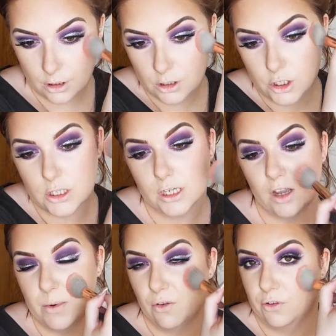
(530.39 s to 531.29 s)
Just to give
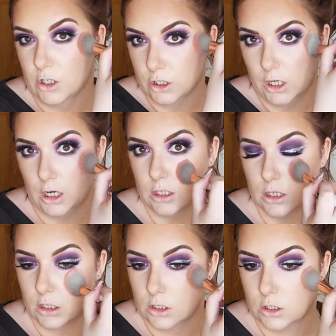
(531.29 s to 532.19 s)
me a flush of colour,
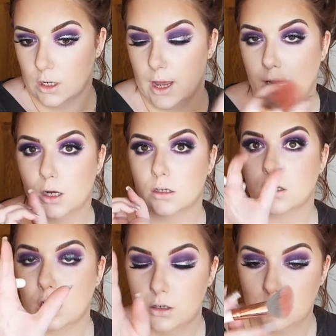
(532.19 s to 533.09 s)
nothing too like
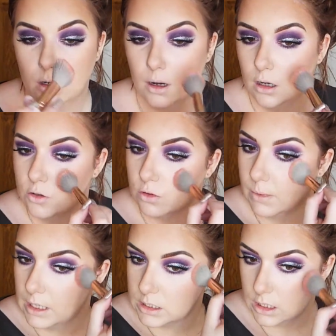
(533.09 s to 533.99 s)

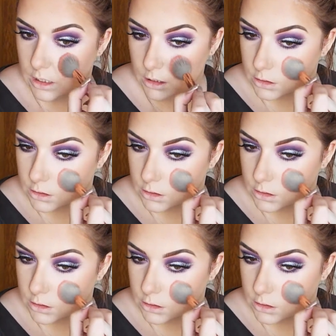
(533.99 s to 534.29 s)
dramatic.